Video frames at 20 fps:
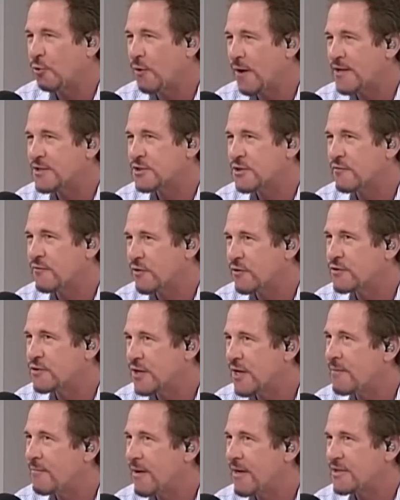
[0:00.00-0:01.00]
rest of your
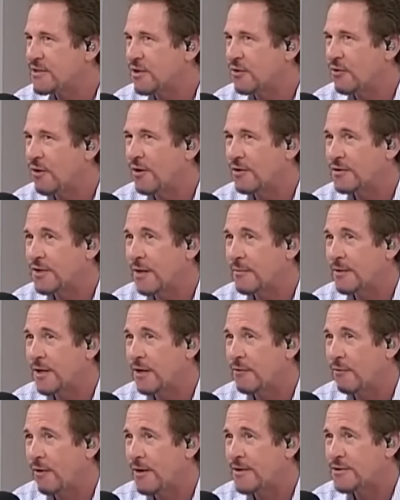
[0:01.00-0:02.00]
teammates a long time to
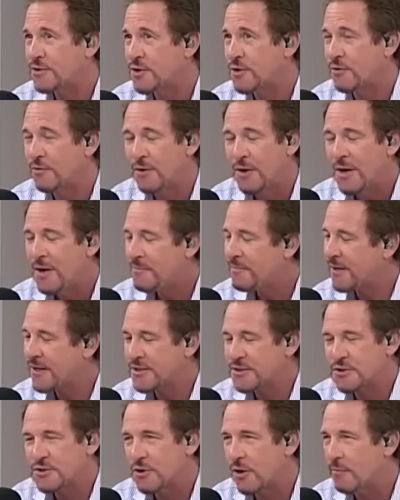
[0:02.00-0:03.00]
get right too,
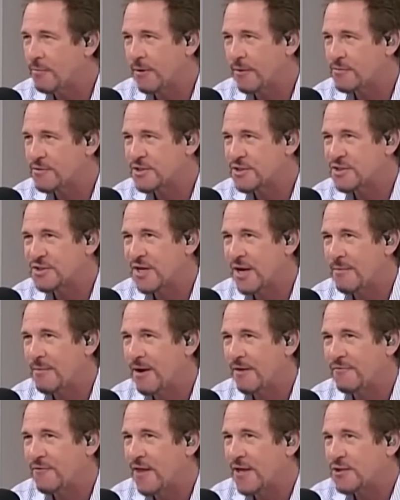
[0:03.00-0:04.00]
because nobody was the same
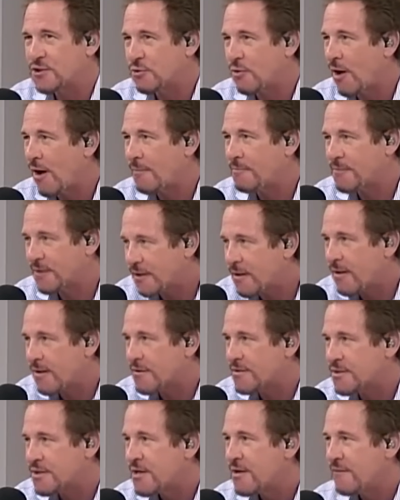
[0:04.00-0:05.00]
after that drop,
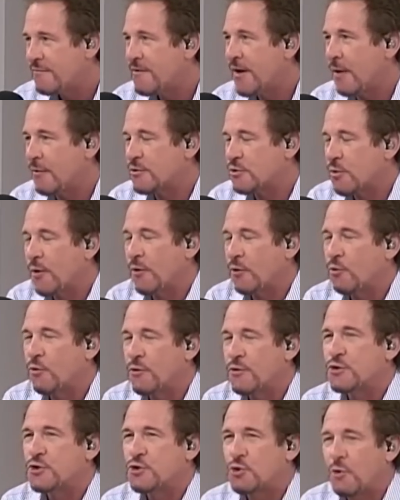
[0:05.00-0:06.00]
because that was one of the
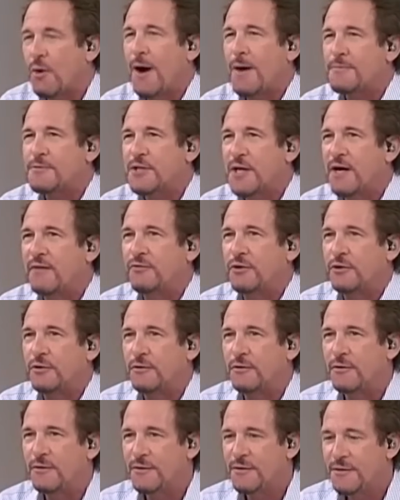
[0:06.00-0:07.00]
worst drops ever.
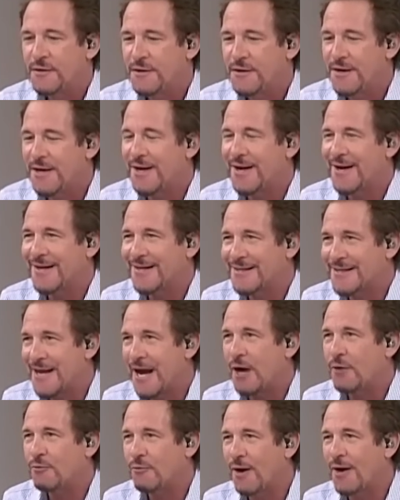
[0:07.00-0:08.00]
In a
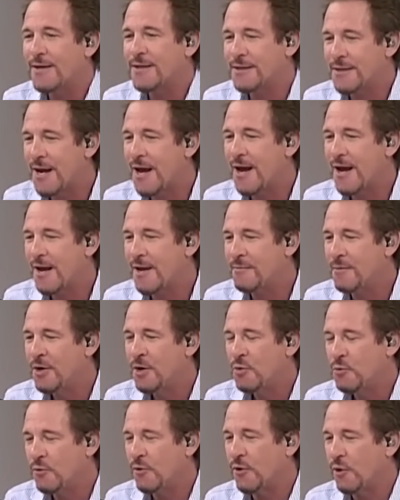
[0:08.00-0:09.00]
get right game
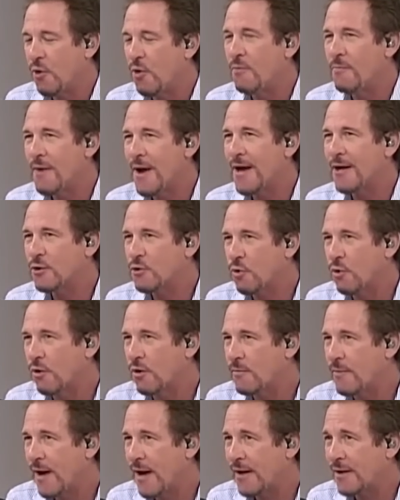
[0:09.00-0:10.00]
with an old man
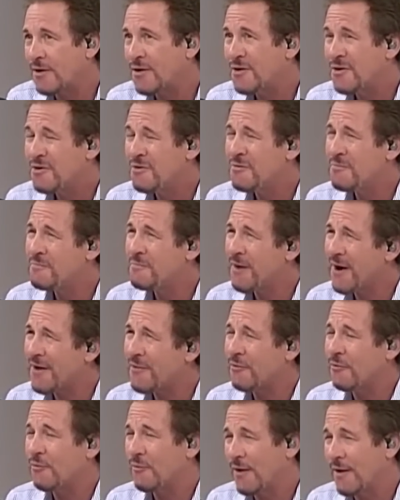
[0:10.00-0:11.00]
quarterback who, by
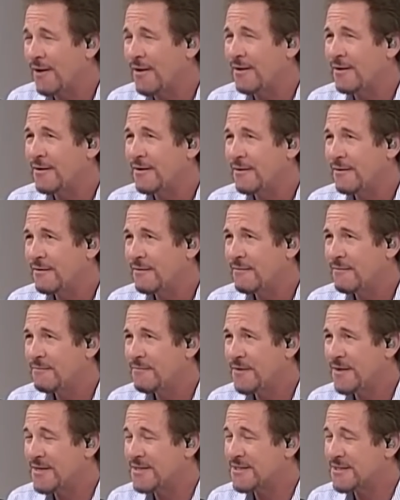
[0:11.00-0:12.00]
the way,
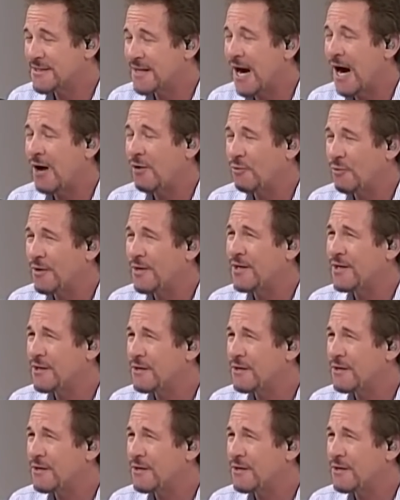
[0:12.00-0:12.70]
is not what he